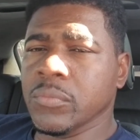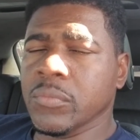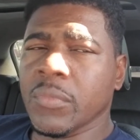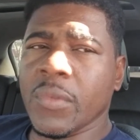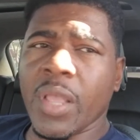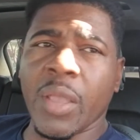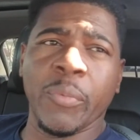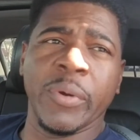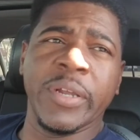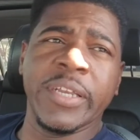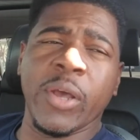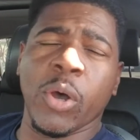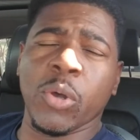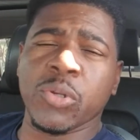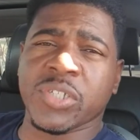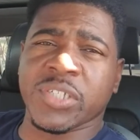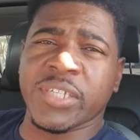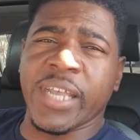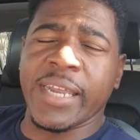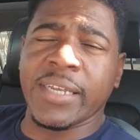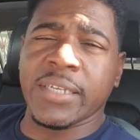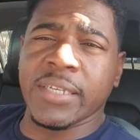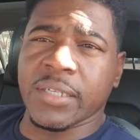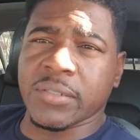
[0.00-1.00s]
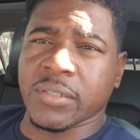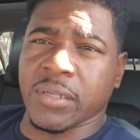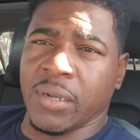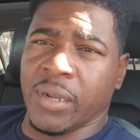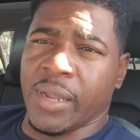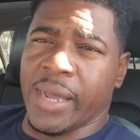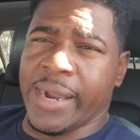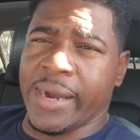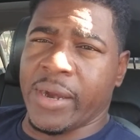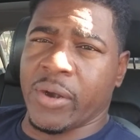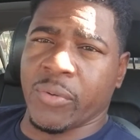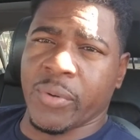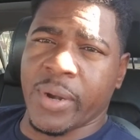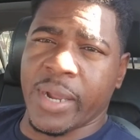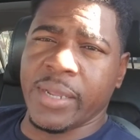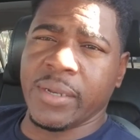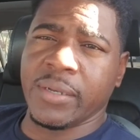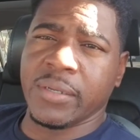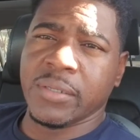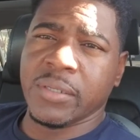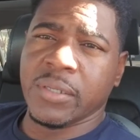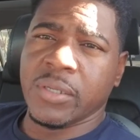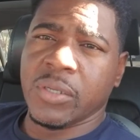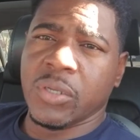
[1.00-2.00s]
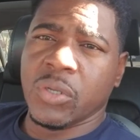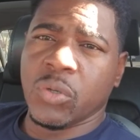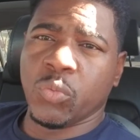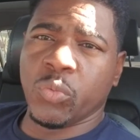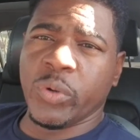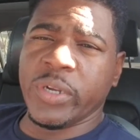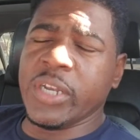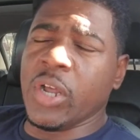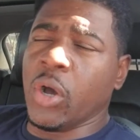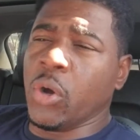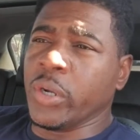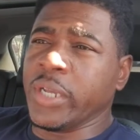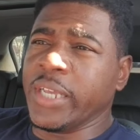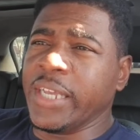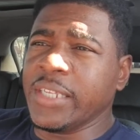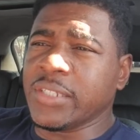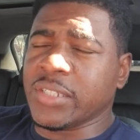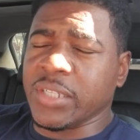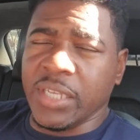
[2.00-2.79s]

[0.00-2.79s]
And we know Satan is a liar, right? We know he's